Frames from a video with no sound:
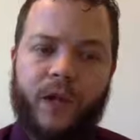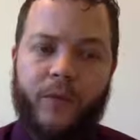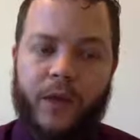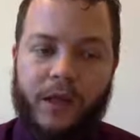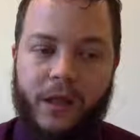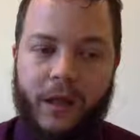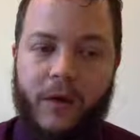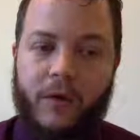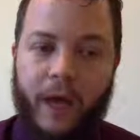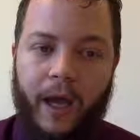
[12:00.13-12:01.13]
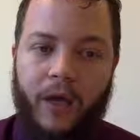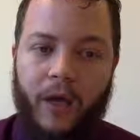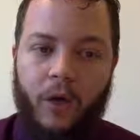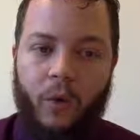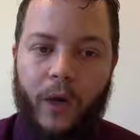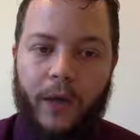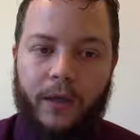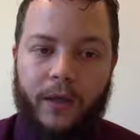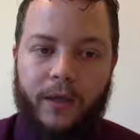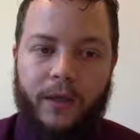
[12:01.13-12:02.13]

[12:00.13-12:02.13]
And we can say, oh, okay, well,